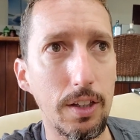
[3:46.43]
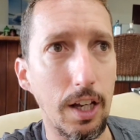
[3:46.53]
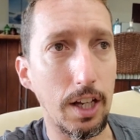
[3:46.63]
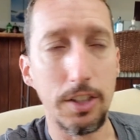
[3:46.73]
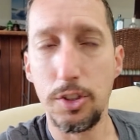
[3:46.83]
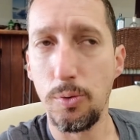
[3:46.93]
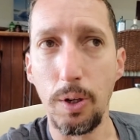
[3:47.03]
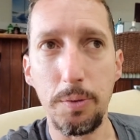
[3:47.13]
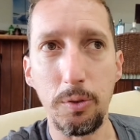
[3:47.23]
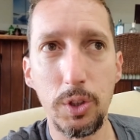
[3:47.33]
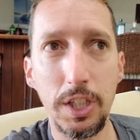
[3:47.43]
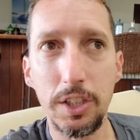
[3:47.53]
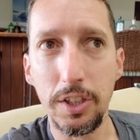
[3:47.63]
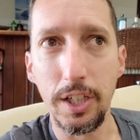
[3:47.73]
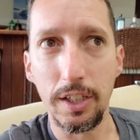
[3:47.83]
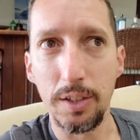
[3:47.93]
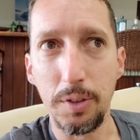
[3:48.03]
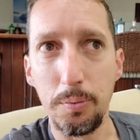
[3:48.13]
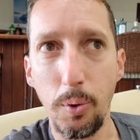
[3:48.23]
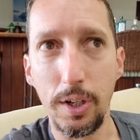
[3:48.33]
I just want to be really clear
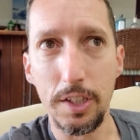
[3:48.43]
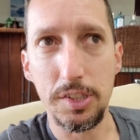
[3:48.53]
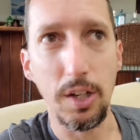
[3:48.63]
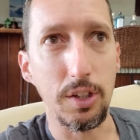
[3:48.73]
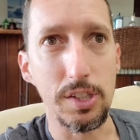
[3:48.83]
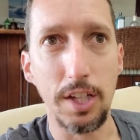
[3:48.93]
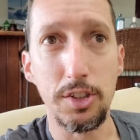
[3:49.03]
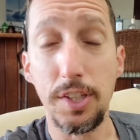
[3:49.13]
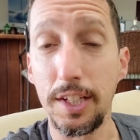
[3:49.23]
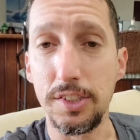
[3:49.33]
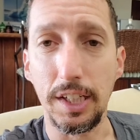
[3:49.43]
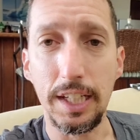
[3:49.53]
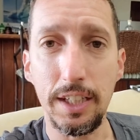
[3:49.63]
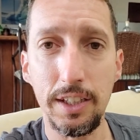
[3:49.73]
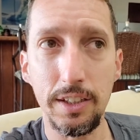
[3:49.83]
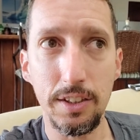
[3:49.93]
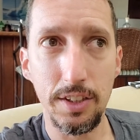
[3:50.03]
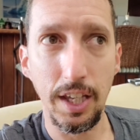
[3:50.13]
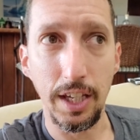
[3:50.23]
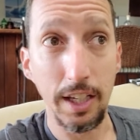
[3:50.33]
in pointing this out, because I just think it's a key
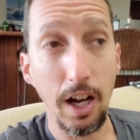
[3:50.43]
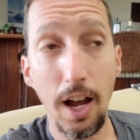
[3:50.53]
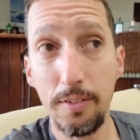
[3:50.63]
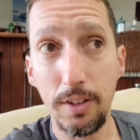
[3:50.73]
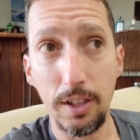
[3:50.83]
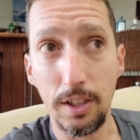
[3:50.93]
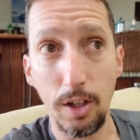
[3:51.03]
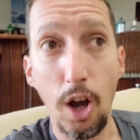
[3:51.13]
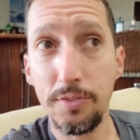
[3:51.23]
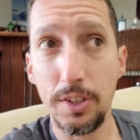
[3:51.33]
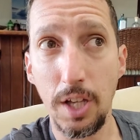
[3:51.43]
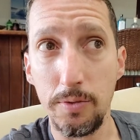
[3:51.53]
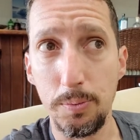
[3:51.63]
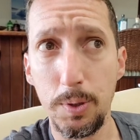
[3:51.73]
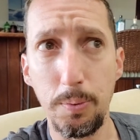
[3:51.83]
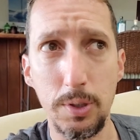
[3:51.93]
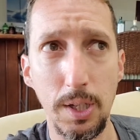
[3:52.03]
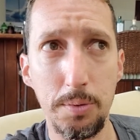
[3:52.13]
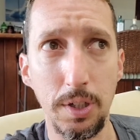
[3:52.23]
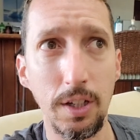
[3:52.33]
thing, and oftentimes
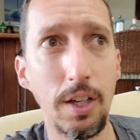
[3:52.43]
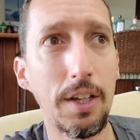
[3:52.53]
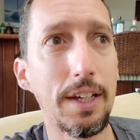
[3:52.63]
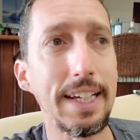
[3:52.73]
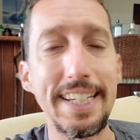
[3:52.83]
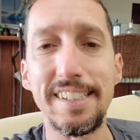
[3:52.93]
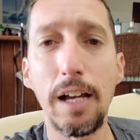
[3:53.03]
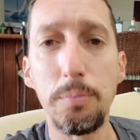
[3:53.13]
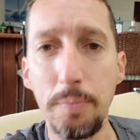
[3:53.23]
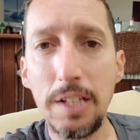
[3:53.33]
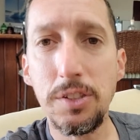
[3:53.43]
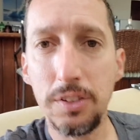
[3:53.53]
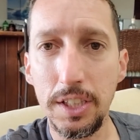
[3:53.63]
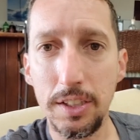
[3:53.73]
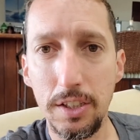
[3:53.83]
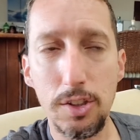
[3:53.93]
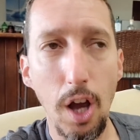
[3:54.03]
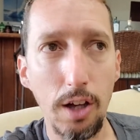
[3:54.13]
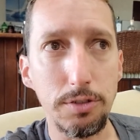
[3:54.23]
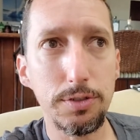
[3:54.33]
misperception. He's not mentally
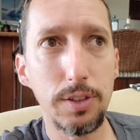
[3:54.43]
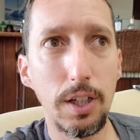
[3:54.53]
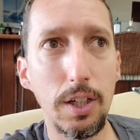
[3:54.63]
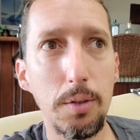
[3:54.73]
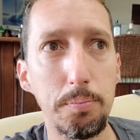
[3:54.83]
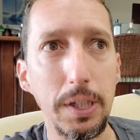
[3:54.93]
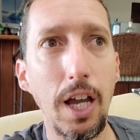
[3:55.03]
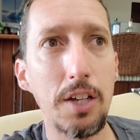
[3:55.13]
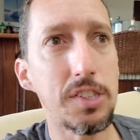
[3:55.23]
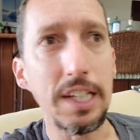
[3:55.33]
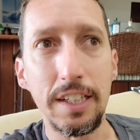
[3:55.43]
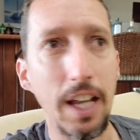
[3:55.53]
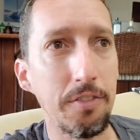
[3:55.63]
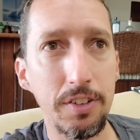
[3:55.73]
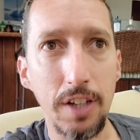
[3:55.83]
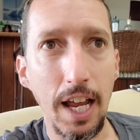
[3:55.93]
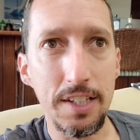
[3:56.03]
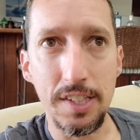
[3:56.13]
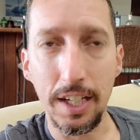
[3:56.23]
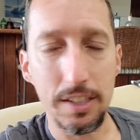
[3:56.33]
tough because he never
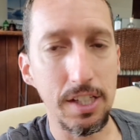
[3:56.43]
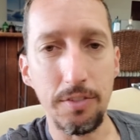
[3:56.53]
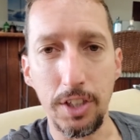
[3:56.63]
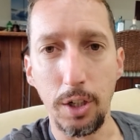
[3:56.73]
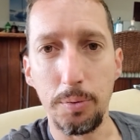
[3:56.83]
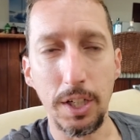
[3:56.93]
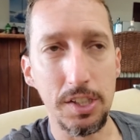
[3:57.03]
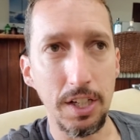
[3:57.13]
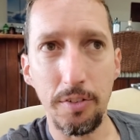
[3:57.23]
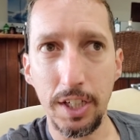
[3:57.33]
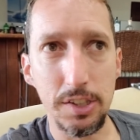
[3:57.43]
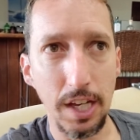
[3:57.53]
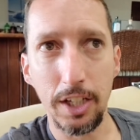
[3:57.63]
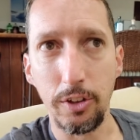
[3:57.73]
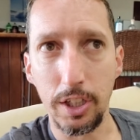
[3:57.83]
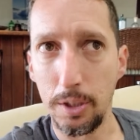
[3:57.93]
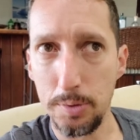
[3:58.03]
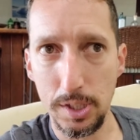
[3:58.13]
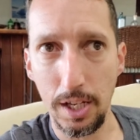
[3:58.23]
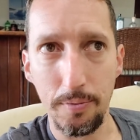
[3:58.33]
has negativity, or because he never gets angry or
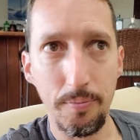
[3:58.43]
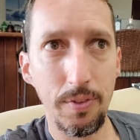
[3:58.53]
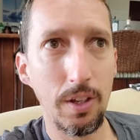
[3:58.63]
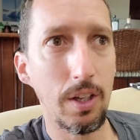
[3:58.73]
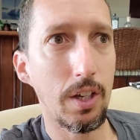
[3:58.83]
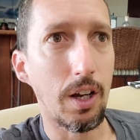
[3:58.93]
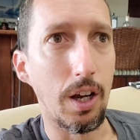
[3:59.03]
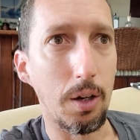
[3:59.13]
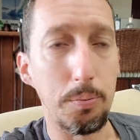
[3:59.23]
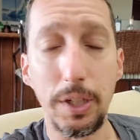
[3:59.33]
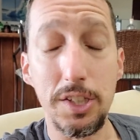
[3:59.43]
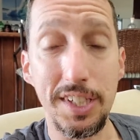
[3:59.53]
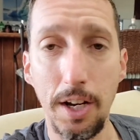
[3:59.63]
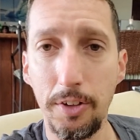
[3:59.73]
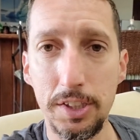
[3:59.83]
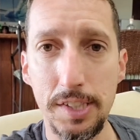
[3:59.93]
upset, because he never